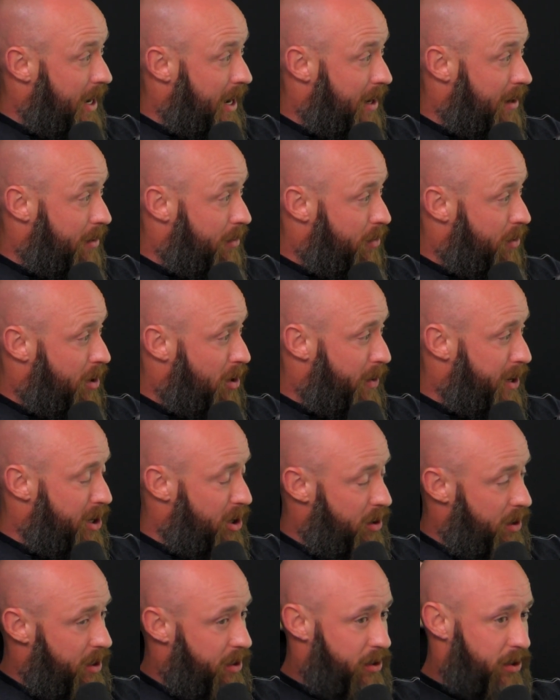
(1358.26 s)
And, we
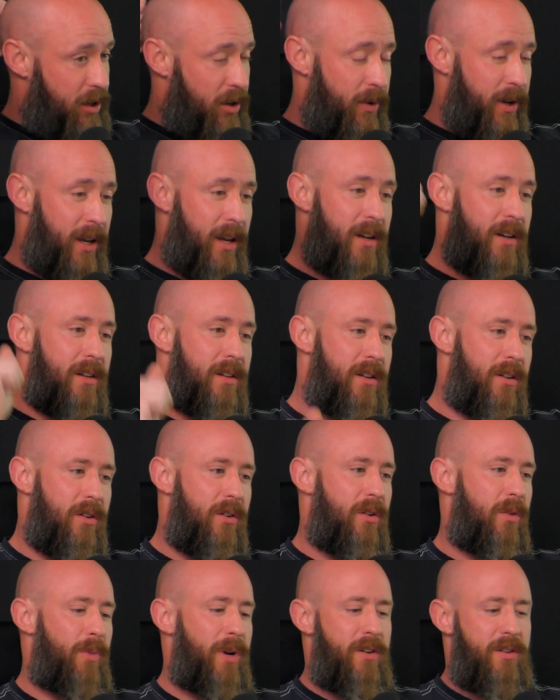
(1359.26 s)
knew this going
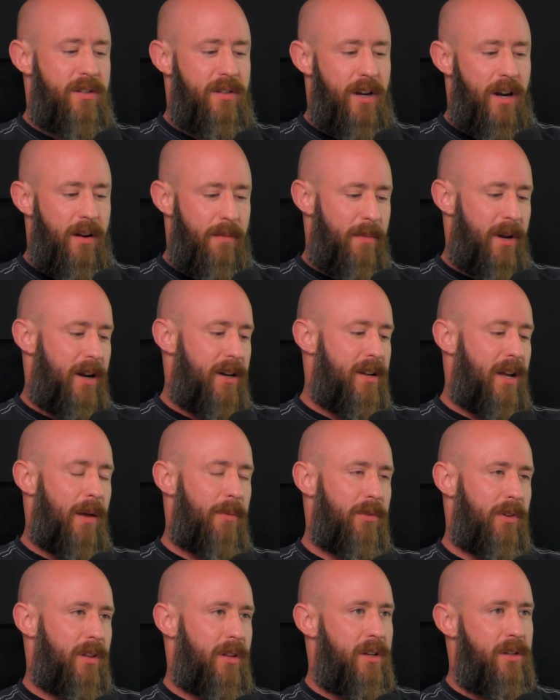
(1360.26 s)
into, and we'd said it many
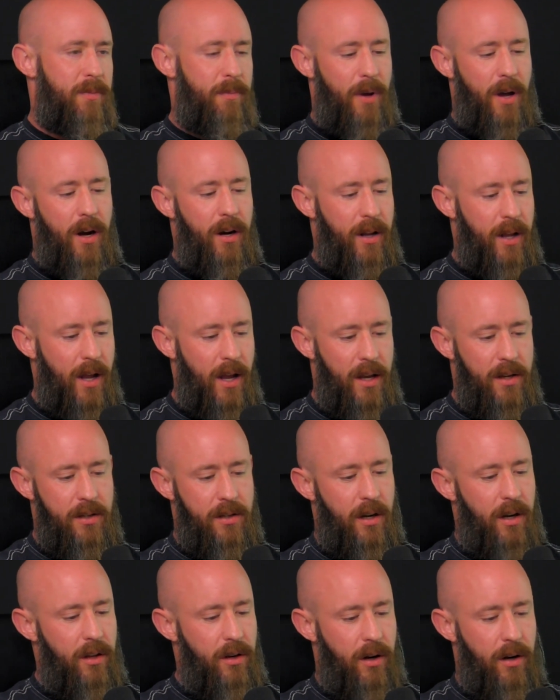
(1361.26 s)
times on this
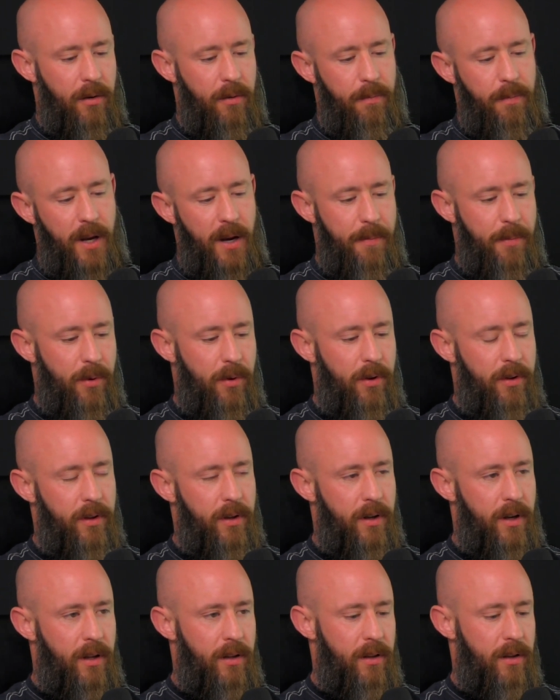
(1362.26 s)
podcast, other people
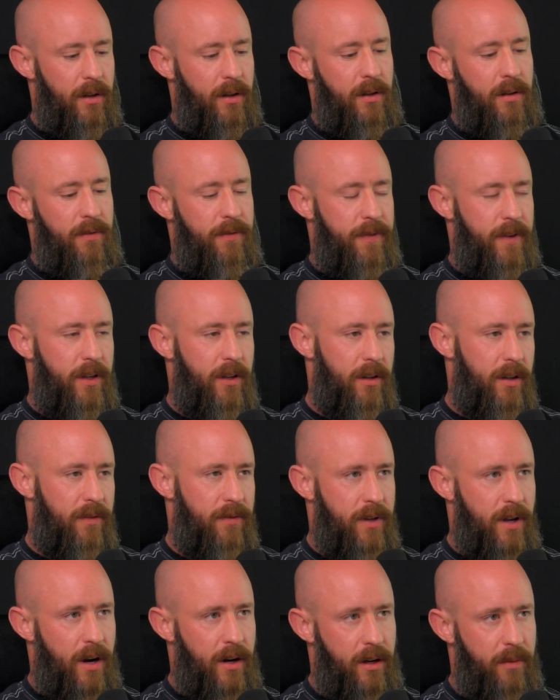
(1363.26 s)
in the field
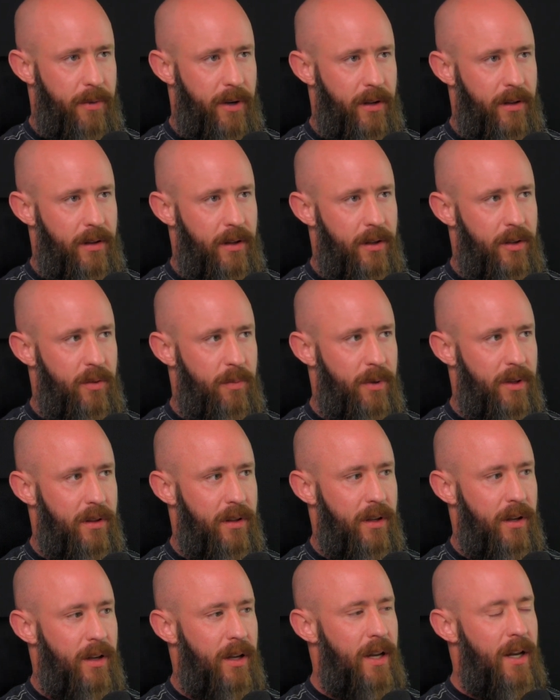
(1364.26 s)
have talked about this, but
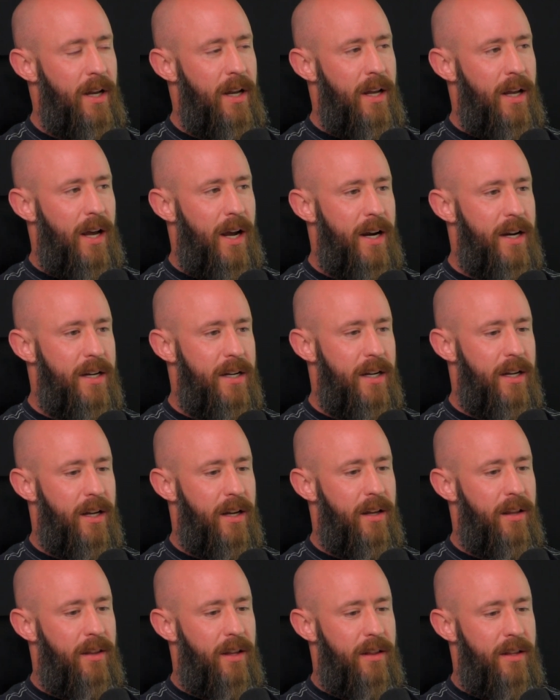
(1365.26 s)
the
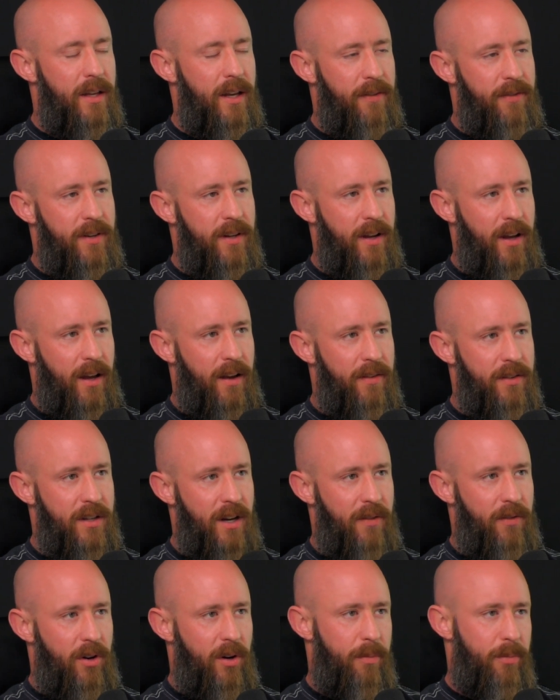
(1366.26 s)
idea that the FDA has
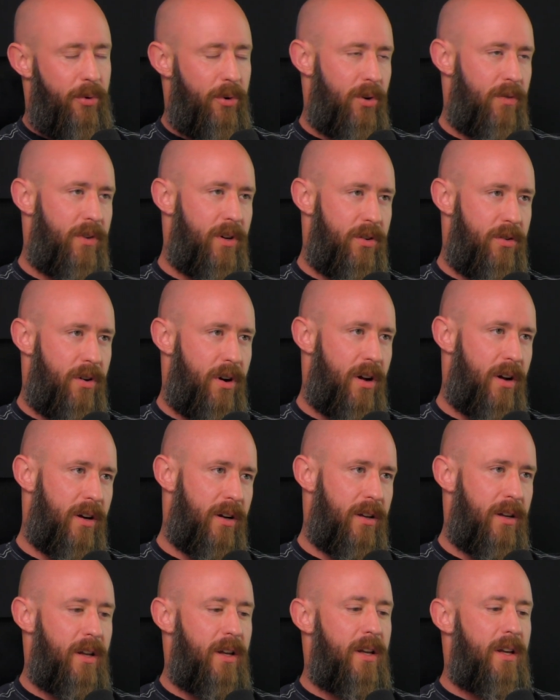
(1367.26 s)
never approved a
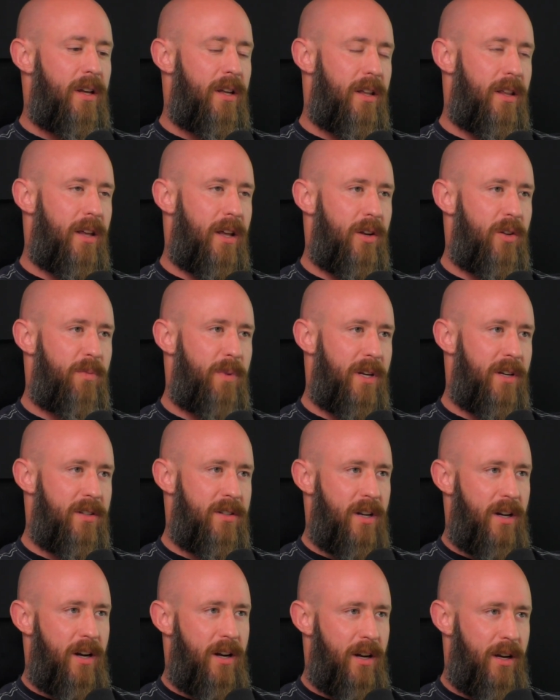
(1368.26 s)
drug that is being
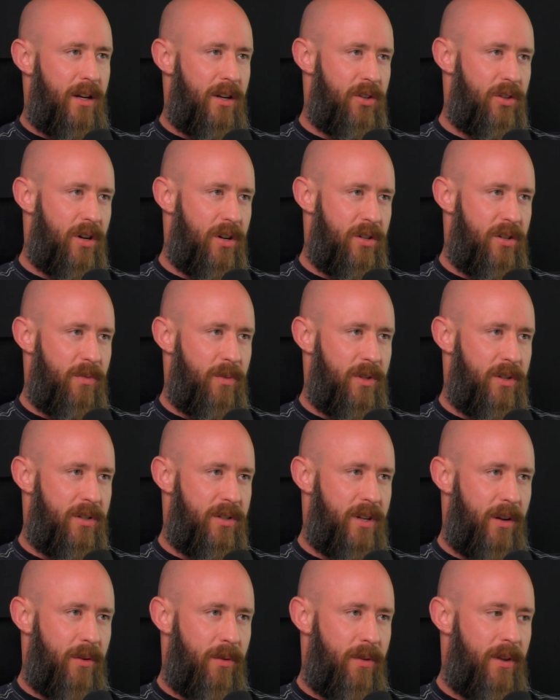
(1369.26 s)
studied in conjunction with
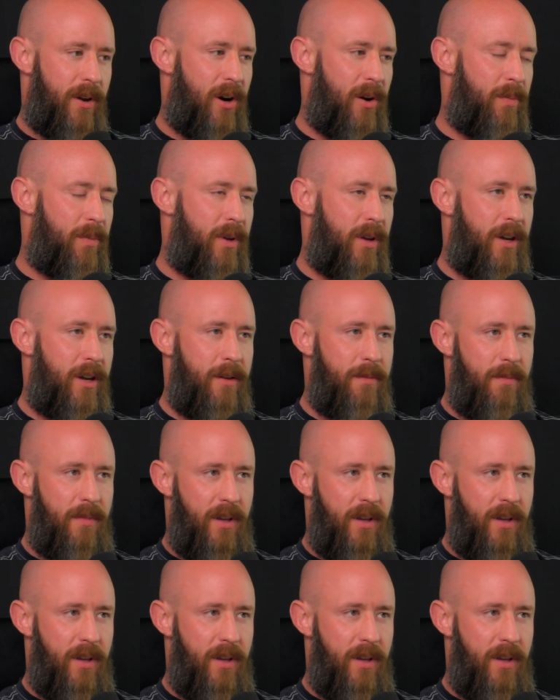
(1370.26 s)
psychotherapy.